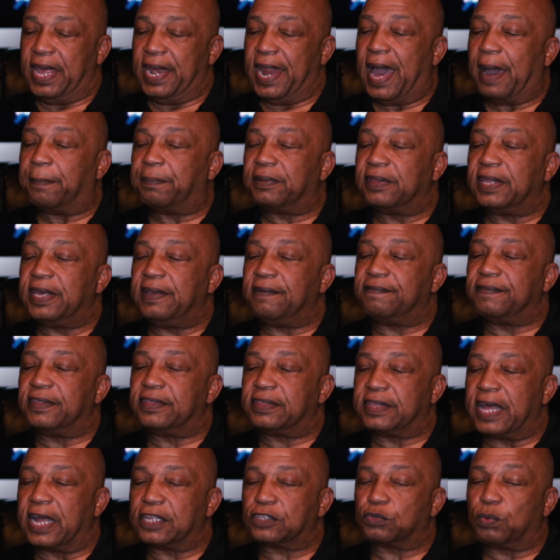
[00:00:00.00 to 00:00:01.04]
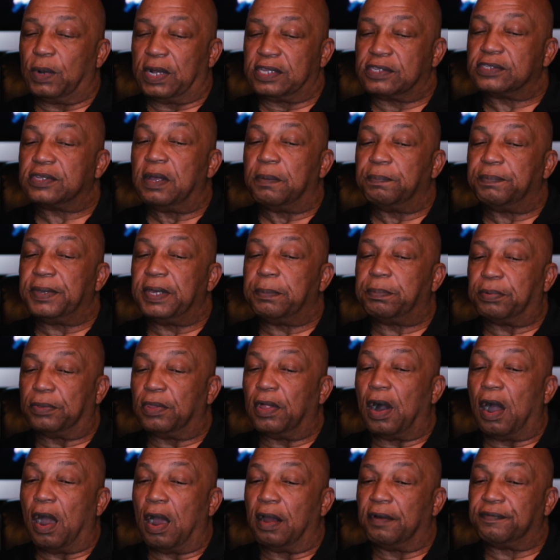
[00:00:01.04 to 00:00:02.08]
And I believe that that's why some
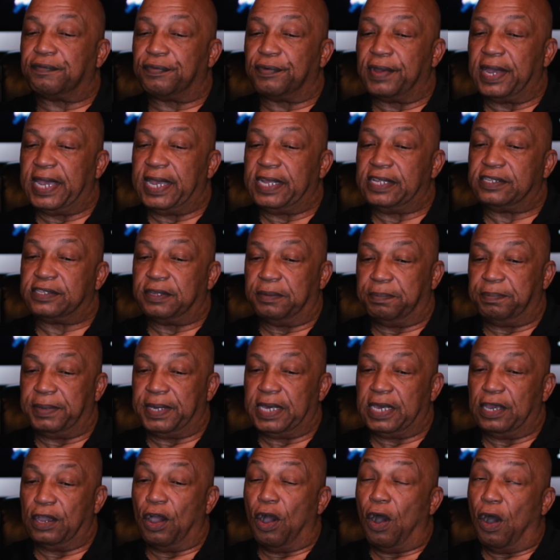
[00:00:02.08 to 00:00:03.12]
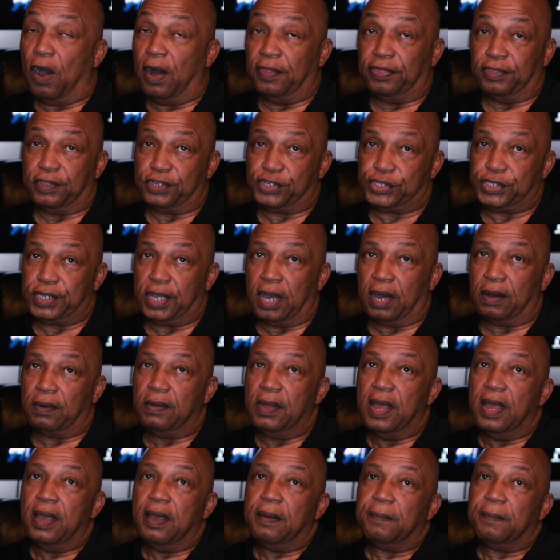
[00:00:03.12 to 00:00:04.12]
people are afraid to be on the show,